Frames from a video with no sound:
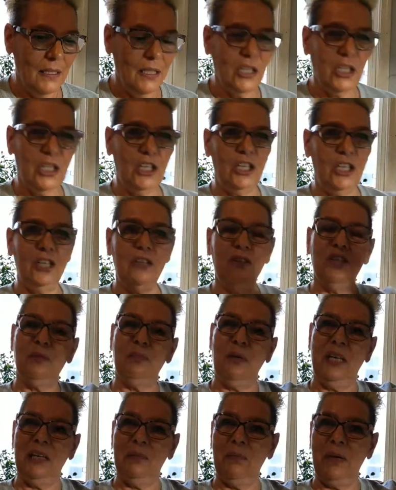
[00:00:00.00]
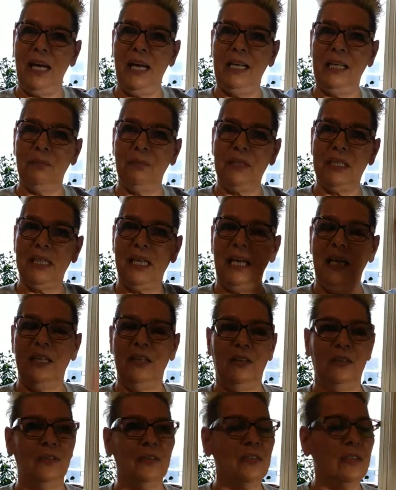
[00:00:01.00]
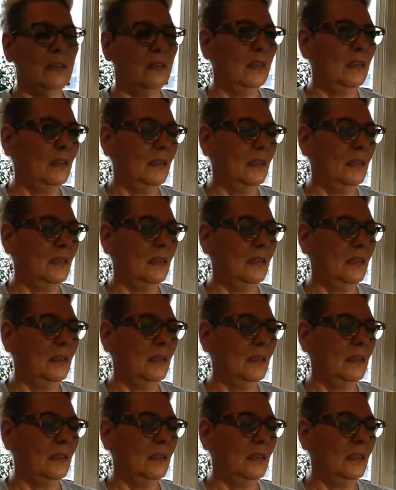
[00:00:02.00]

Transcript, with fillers: Huge big bag of potatoes.